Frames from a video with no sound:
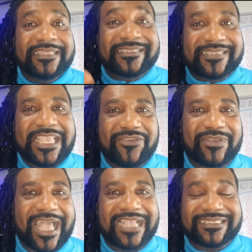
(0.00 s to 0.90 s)
See, you
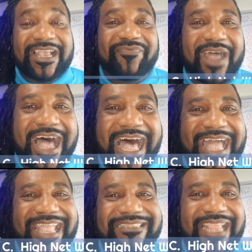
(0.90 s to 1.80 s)
guys, the
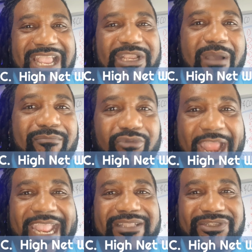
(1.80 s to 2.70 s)
highest income
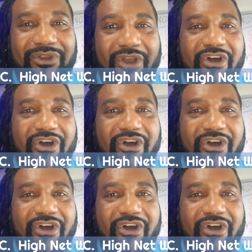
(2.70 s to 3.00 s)
brackets are